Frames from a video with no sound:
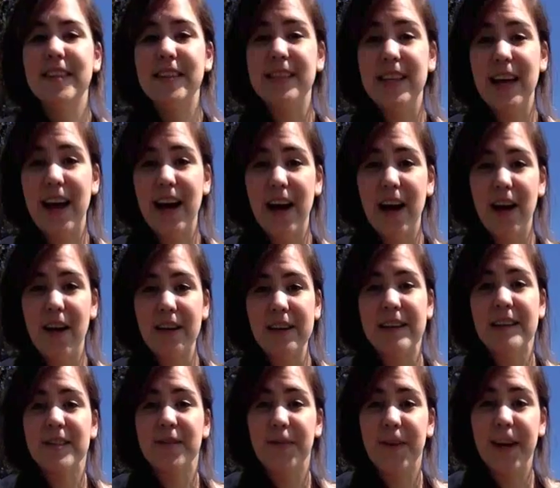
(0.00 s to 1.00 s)
So
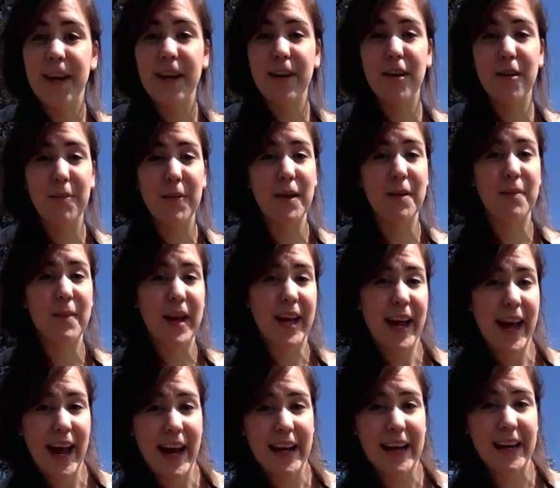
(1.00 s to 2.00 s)
this video will be my
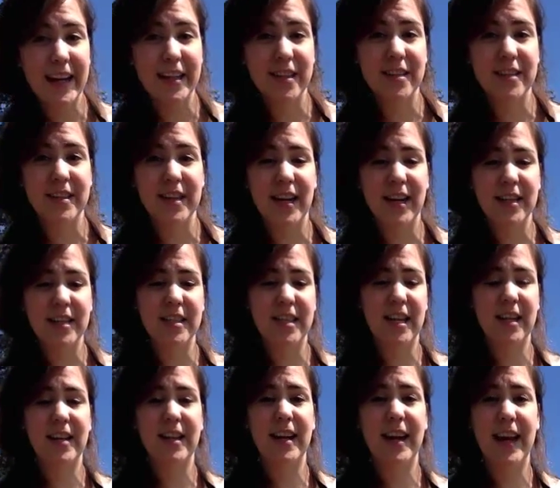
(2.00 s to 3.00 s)
Haida
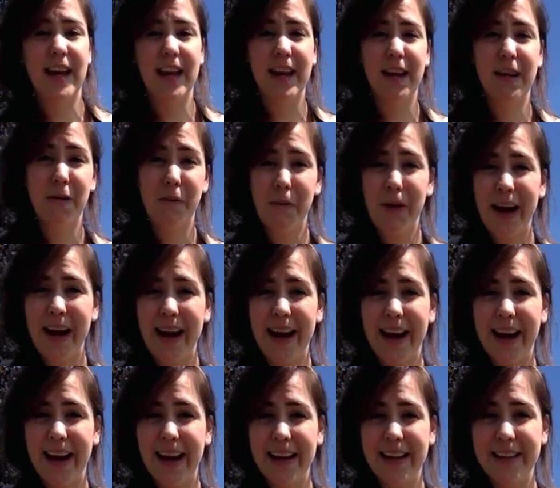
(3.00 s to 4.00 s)
introduction and
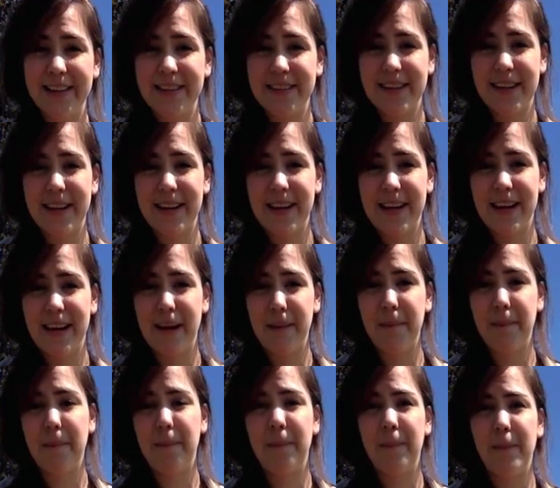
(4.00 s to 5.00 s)
why I kind of started up
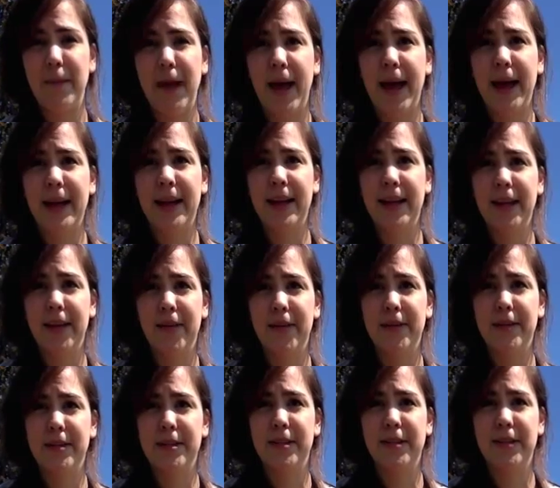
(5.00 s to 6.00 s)
Haida
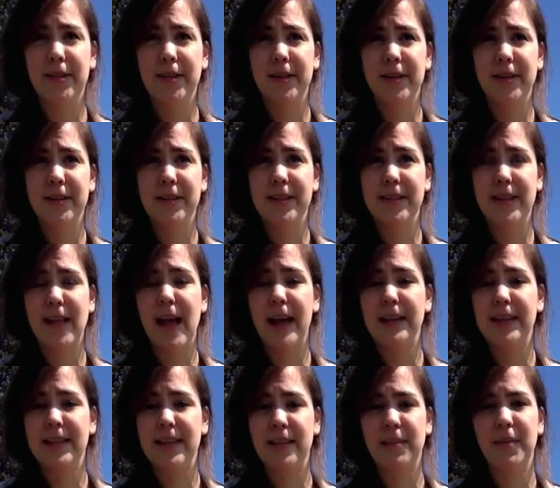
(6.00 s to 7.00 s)
Language Learners
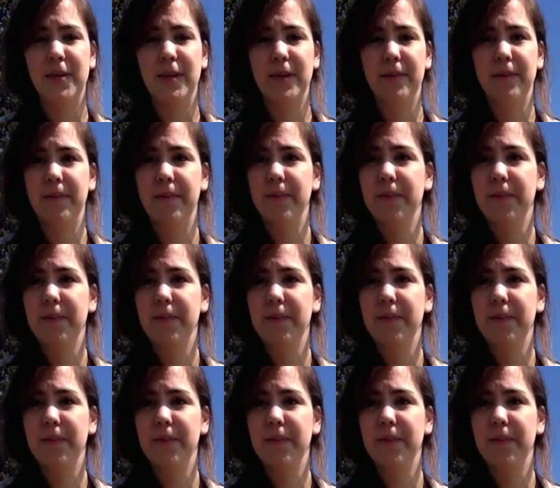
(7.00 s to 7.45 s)
last summer.